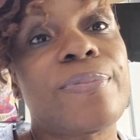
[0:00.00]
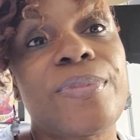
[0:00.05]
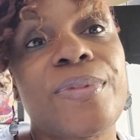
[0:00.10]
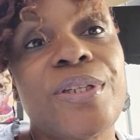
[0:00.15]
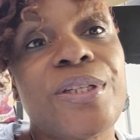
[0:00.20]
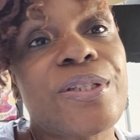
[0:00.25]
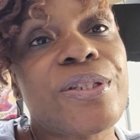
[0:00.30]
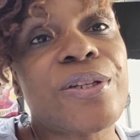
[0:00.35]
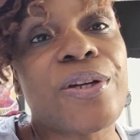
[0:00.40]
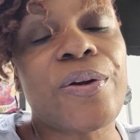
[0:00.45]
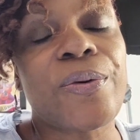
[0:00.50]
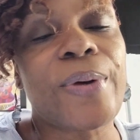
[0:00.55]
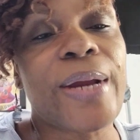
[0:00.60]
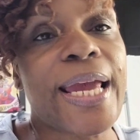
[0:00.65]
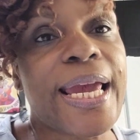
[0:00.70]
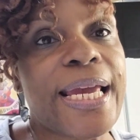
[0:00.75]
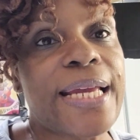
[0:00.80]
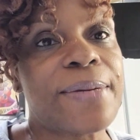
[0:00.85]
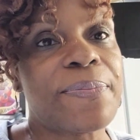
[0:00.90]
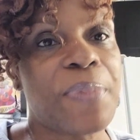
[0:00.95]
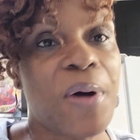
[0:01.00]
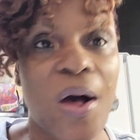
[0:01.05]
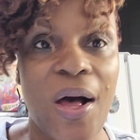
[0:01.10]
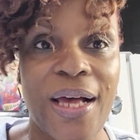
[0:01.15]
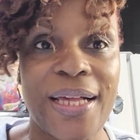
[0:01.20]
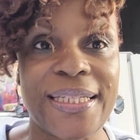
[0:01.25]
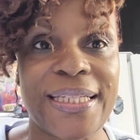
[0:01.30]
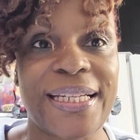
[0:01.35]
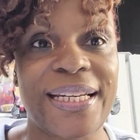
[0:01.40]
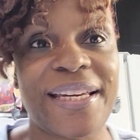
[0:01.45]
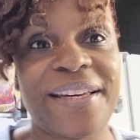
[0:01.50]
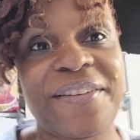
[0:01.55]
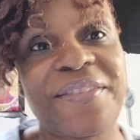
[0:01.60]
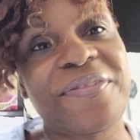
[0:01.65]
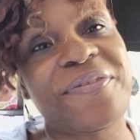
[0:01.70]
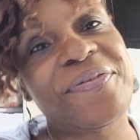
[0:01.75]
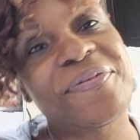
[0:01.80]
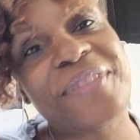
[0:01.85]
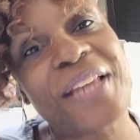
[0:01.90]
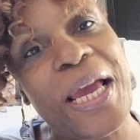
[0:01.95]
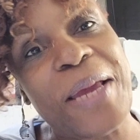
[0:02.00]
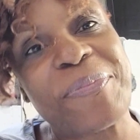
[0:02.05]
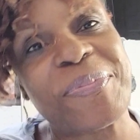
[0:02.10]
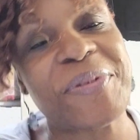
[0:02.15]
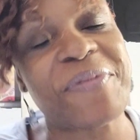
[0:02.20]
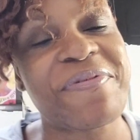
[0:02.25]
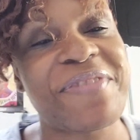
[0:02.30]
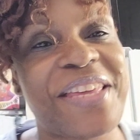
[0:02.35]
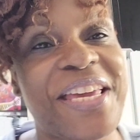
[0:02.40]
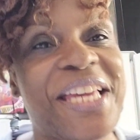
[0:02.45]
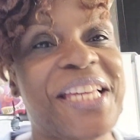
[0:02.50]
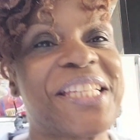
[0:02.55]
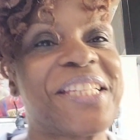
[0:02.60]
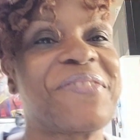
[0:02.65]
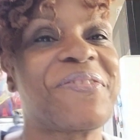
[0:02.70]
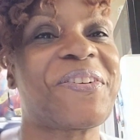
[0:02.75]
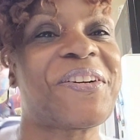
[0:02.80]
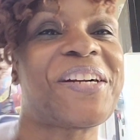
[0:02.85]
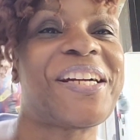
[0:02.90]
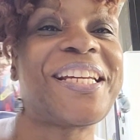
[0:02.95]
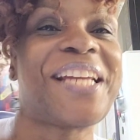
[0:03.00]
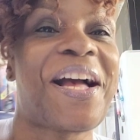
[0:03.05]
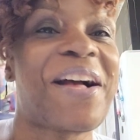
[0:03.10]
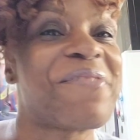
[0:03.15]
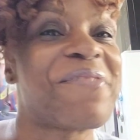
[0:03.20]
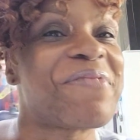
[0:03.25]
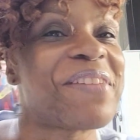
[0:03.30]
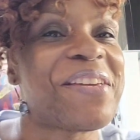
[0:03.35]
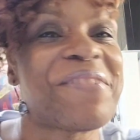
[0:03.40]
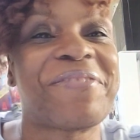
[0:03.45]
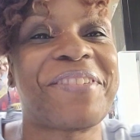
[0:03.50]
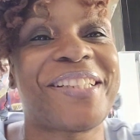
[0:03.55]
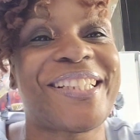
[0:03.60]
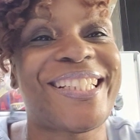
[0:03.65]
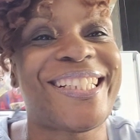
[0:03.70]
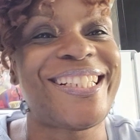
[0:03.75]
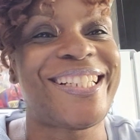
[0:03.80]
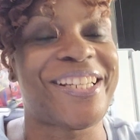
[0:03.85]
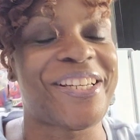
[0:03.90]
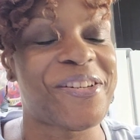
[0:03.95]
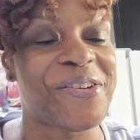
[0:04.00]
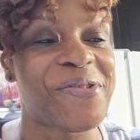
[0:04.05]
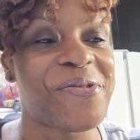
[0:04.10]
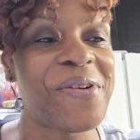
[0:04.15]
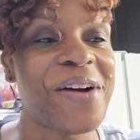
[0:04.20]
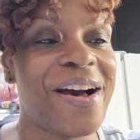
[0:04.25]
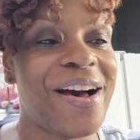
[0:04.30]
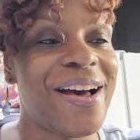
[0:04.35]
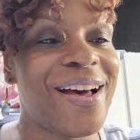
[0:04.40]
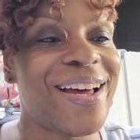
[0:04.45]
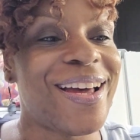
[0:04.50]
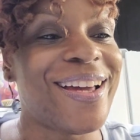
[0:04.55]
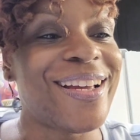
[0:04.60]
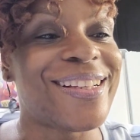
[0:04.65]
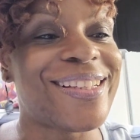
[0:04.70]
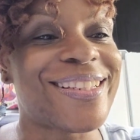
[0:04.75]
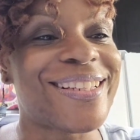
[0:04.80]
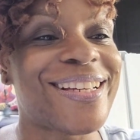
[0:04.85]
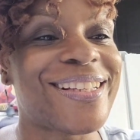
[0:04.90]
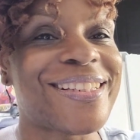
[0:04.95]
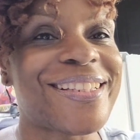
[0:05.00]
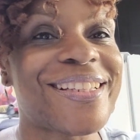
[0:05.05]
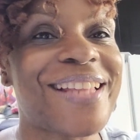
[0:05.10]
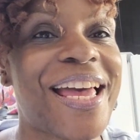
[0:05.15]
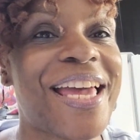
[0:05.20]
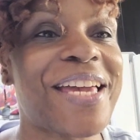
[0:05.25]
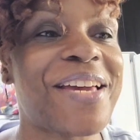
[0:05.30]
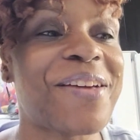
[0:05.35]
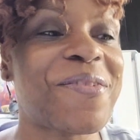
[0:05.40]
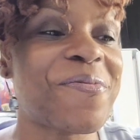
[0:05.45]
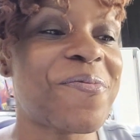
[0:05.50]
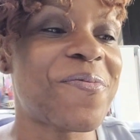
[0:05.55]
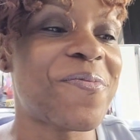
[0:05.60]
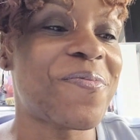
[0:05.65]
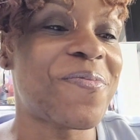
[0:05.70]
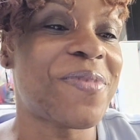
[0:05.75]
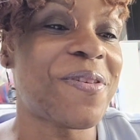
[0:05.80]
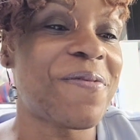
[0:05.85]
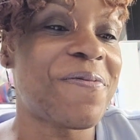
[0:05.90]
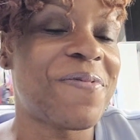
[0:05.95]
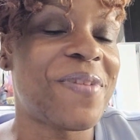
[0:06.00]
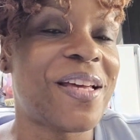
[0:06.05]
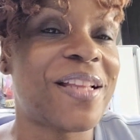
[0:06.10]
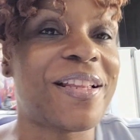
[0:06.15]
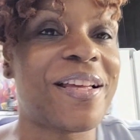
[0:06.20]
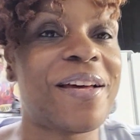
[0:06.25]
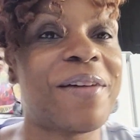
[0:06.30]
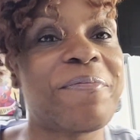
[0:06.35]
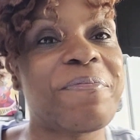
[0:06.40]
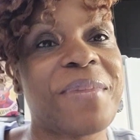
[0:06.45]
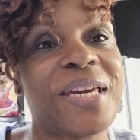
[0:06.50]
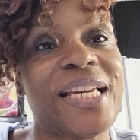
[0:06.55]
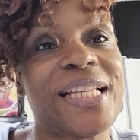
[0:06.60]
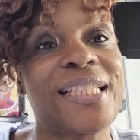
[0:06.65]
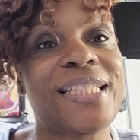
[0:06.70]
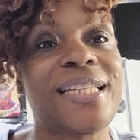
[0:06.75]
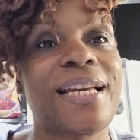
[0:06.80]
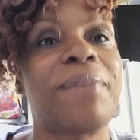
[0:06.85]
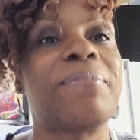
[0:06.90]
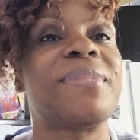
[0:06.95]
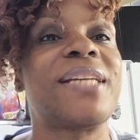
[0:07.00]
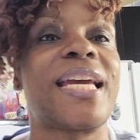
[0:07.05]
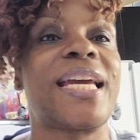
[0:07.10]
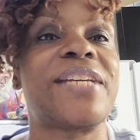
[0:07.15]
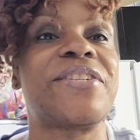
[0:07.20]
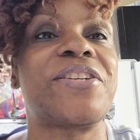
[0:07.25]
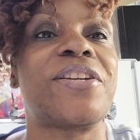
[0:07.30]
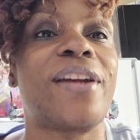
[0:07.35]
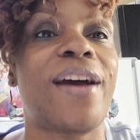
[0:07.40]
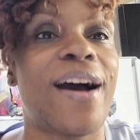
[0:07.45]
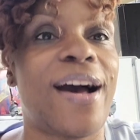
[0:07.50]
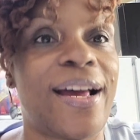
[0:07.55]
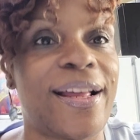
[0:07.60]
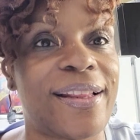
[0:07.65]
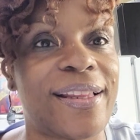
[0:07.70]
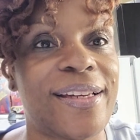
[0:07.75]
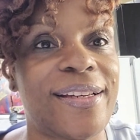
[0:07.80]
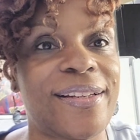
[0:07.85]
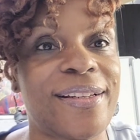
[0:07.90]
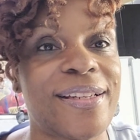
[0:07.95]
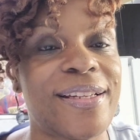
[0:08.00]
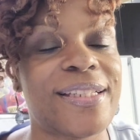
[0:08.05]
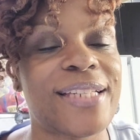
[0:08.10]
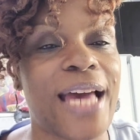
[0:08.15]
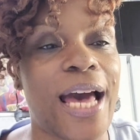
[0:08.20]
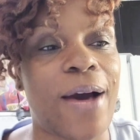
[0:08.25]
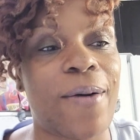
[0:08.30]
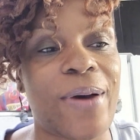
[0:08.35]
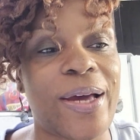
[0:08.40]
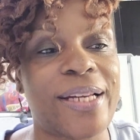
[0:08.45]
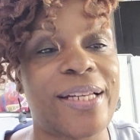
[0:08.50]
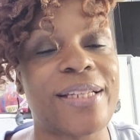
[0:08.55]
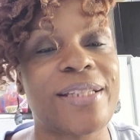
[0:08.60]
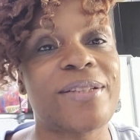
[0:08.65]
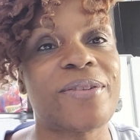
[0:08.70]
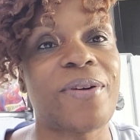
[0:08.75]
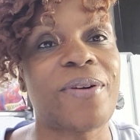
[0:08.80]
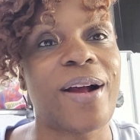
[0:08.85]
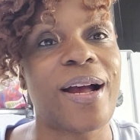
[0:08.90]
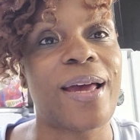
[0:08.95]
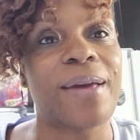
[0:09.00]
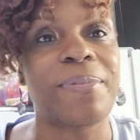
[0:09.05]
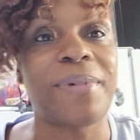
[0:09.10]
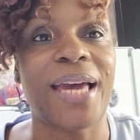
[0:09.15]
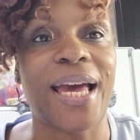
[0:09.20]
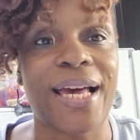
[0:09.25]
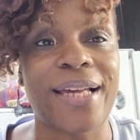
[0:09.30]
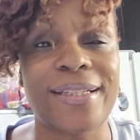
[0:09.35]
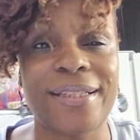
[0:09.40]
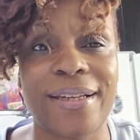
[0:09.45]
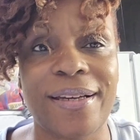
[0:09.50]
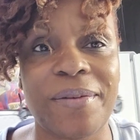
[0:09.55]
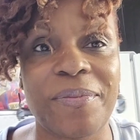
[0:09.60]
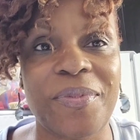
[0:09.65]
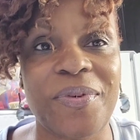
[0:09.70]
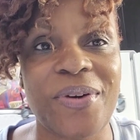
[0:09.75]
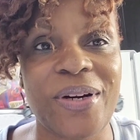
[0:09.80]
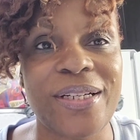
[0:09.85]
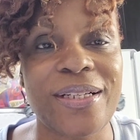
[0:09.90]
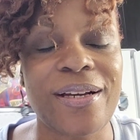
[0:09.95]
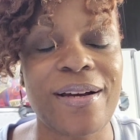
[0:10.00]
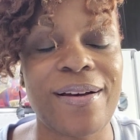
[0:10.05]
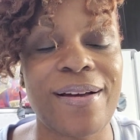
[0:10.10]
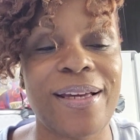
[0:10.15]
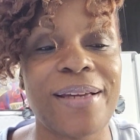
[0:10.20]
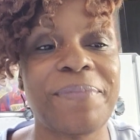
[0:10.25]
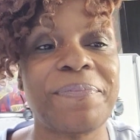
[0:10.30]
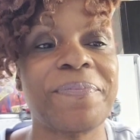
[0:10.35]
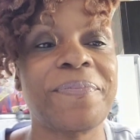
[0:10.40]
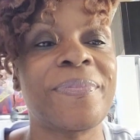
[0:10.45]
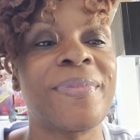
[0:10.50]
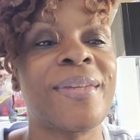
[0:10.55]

just great positive types of things for young people to do. It's like the villa meets Temptation Island is how I describe Casa Amor time.